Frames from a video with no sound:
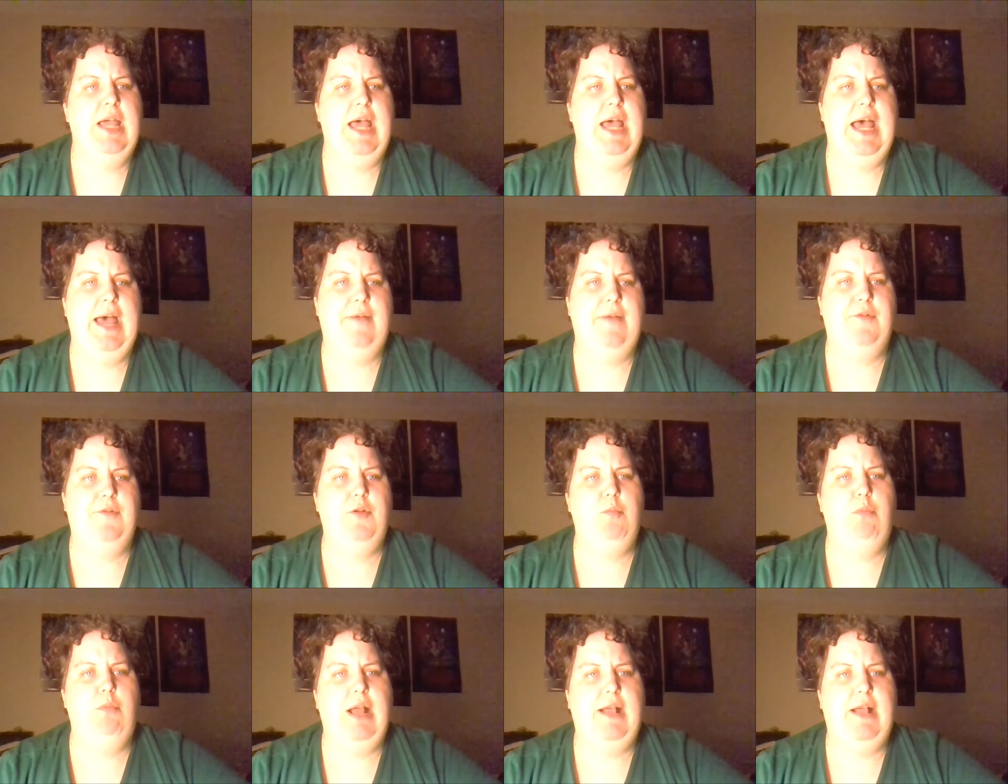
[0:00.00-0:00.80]
After
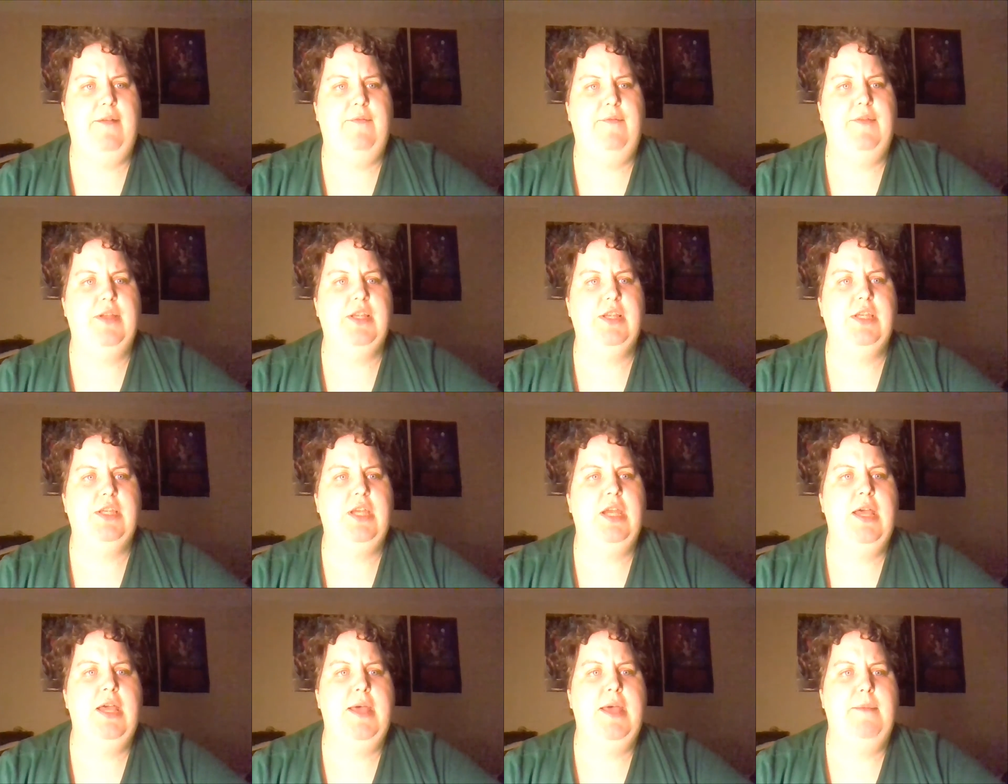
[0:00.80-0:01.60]
breakfast,
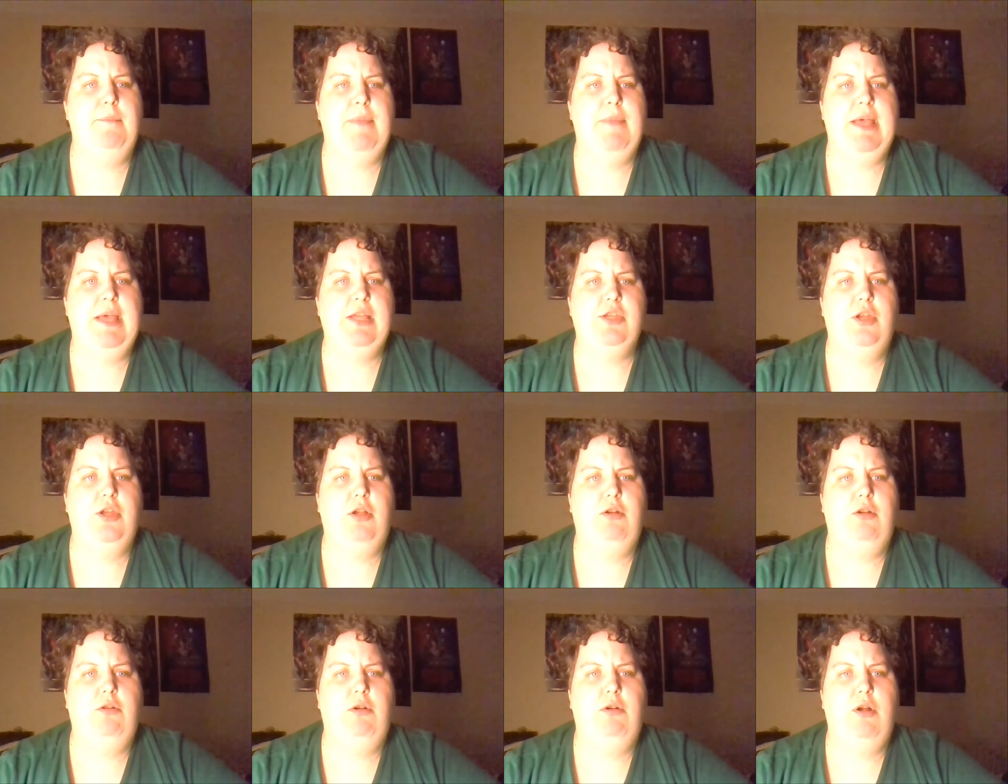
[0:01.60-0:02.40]
Master
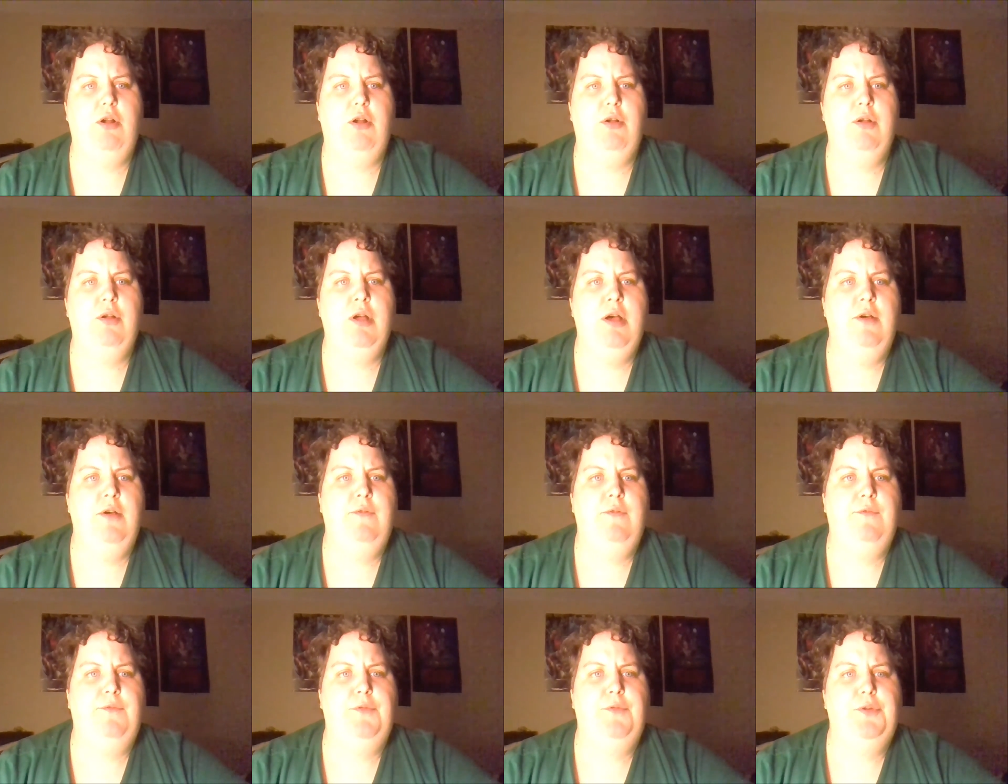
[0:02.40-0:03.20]
Crow
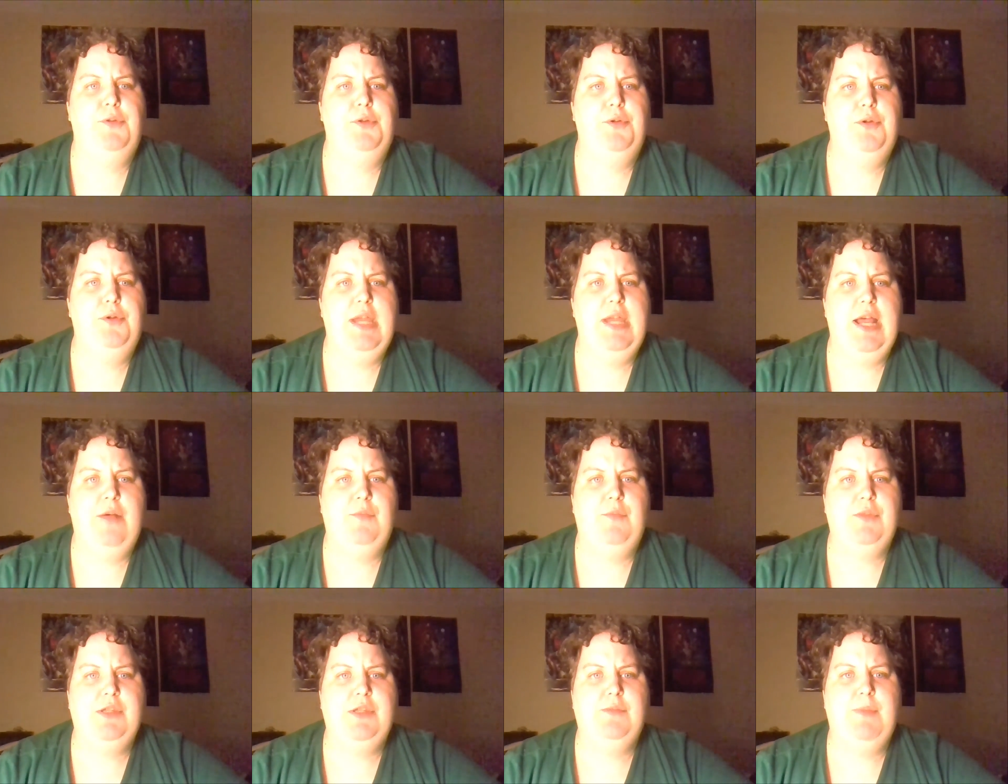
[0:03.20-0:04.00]
flew
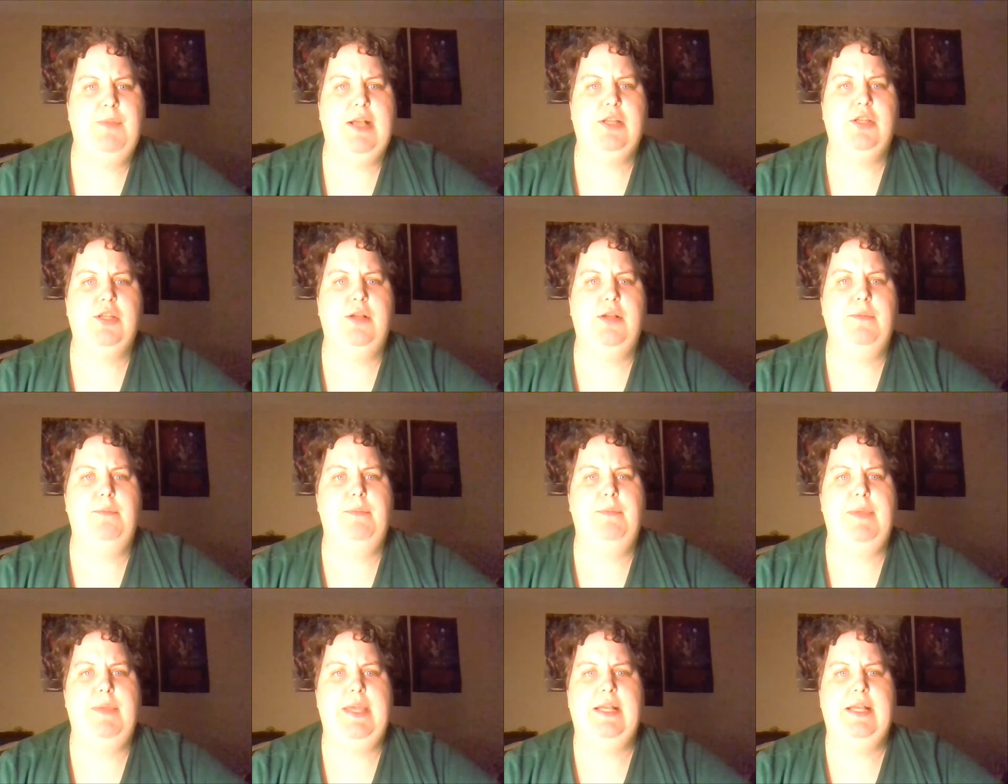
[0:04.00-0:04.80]
down with specs on
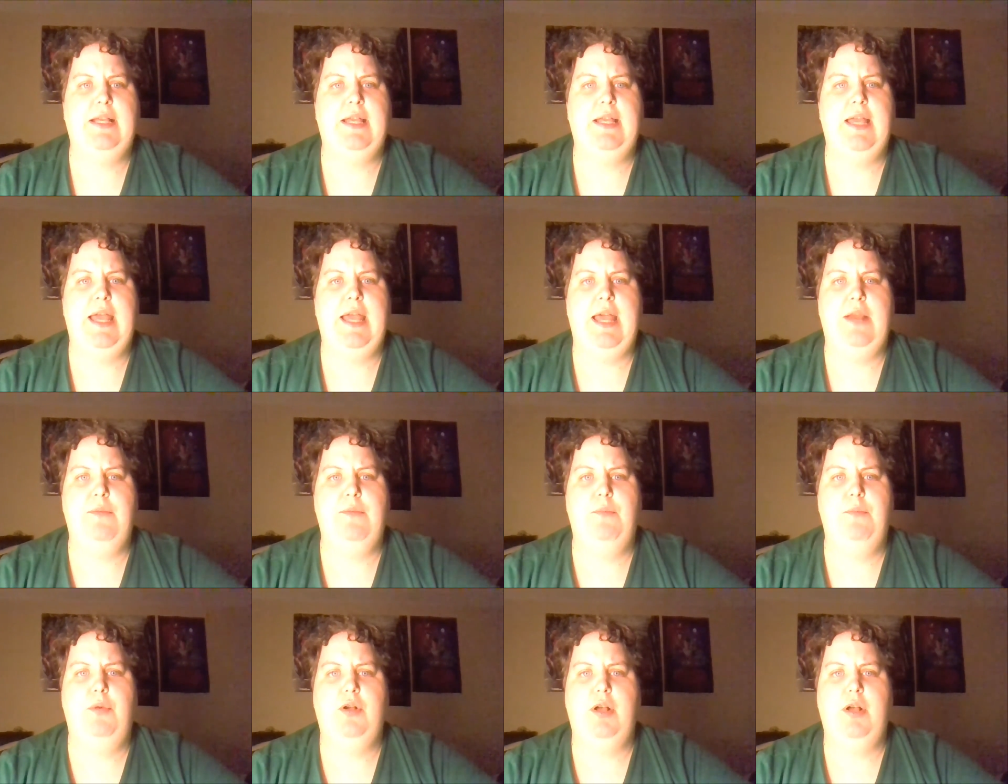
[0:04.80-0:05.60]
beak
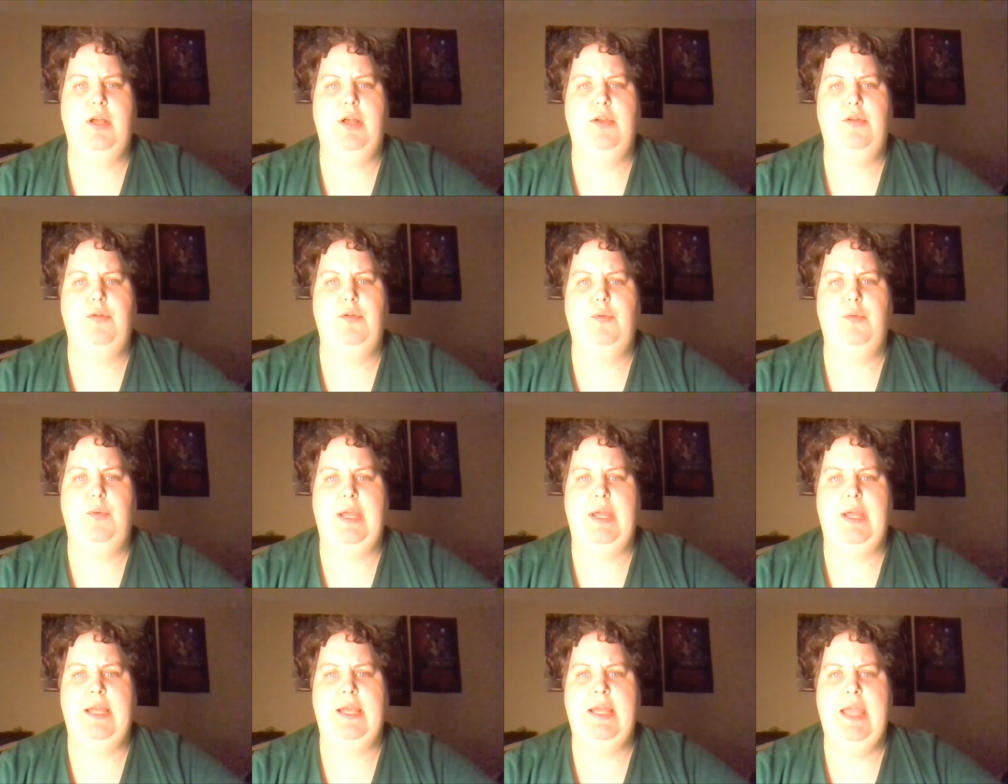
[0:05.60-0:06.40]
and book under
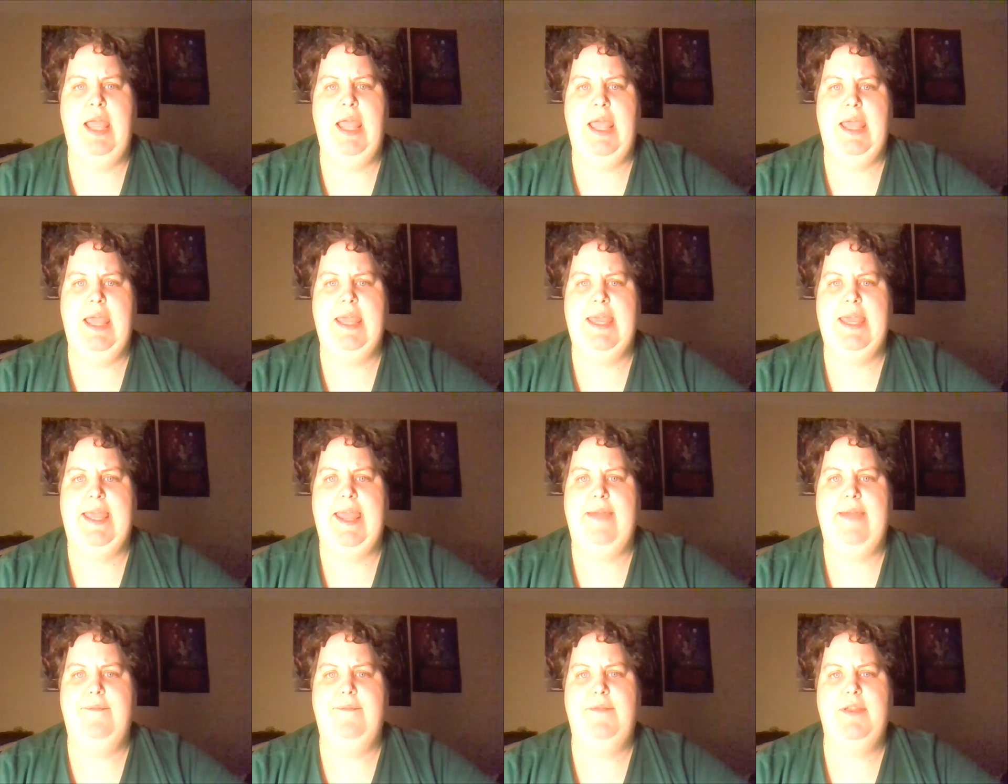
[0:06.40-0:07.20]
wing. He
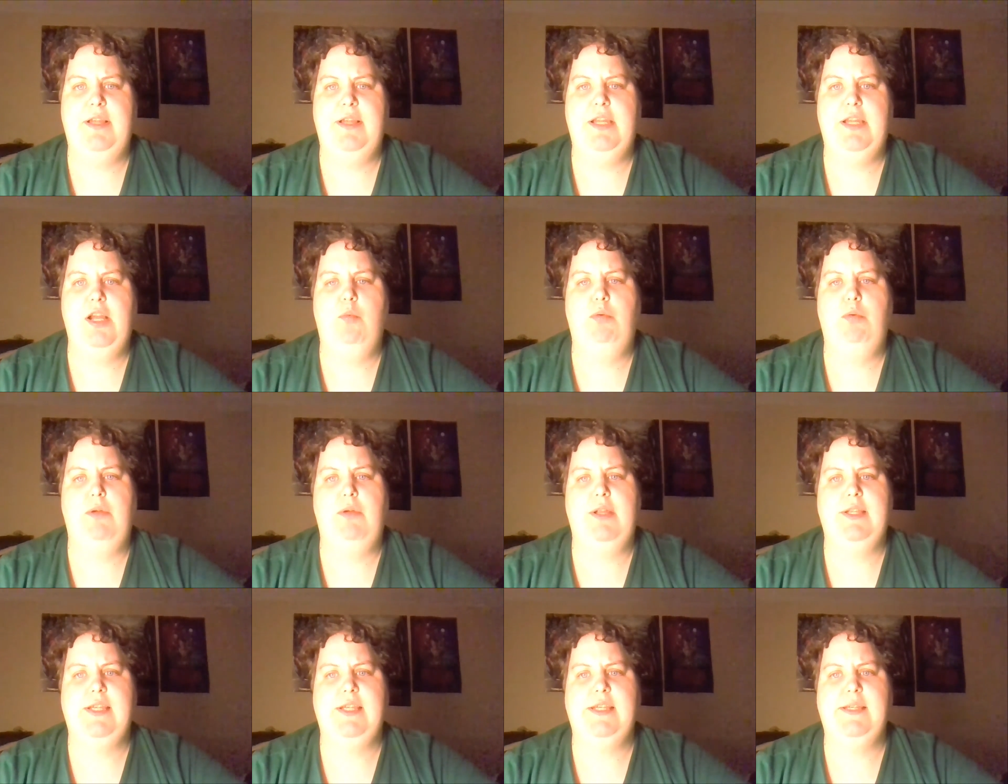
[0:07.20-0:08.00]
gave the little
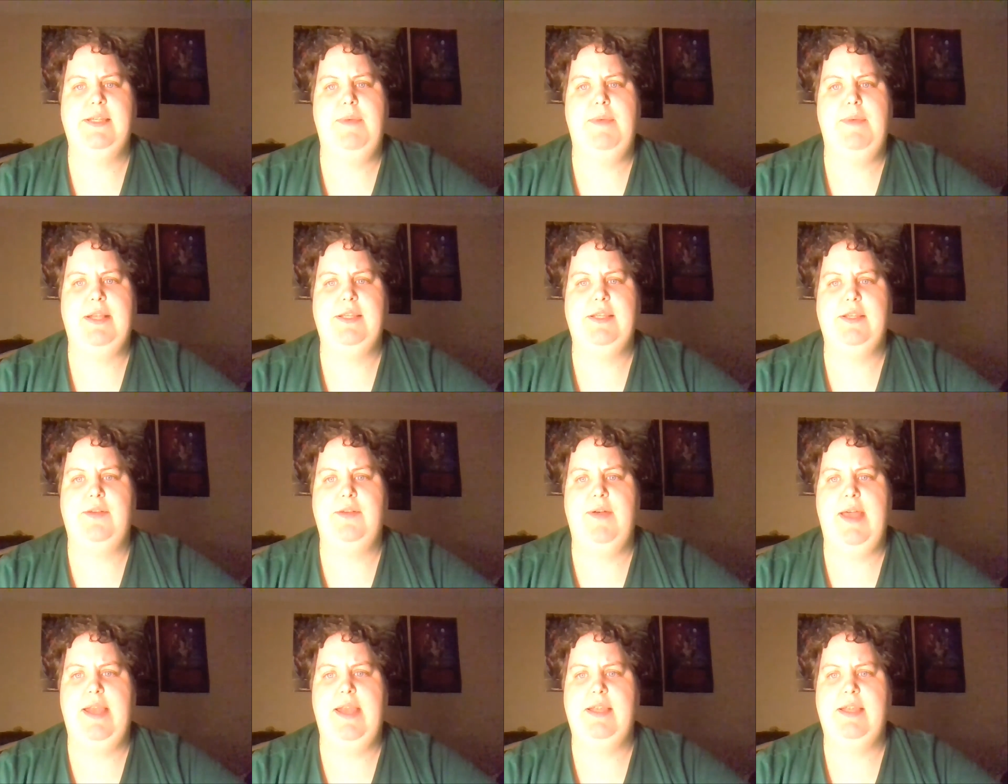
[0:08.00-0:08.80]
princess a pencil
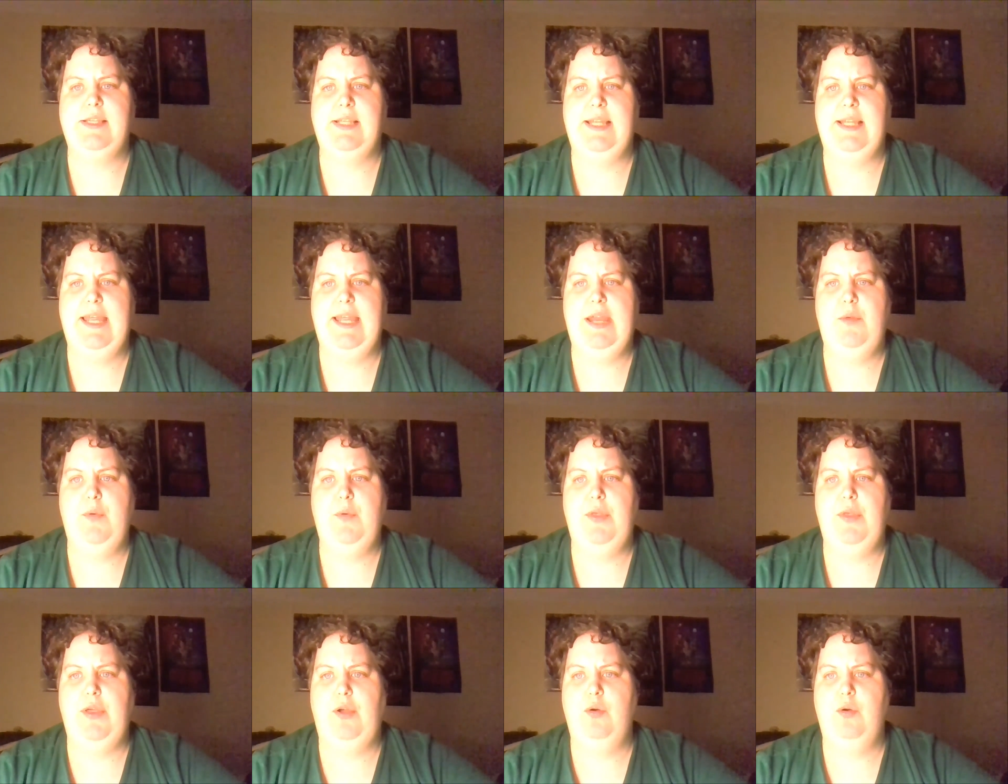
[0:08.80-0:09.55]
and a slate with a